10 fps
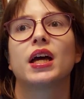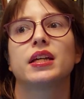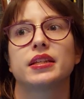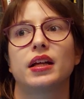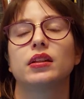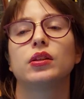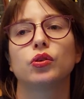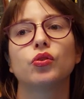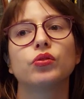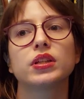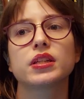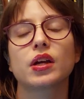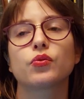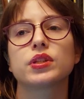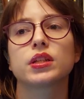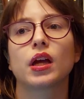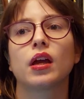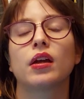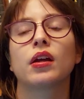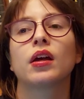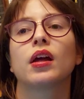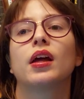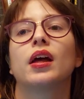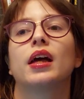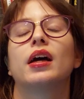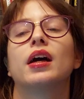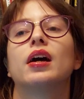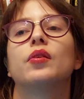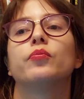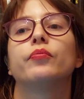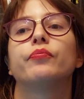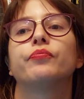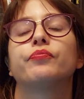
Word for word: a cell alone, as I was saying, um,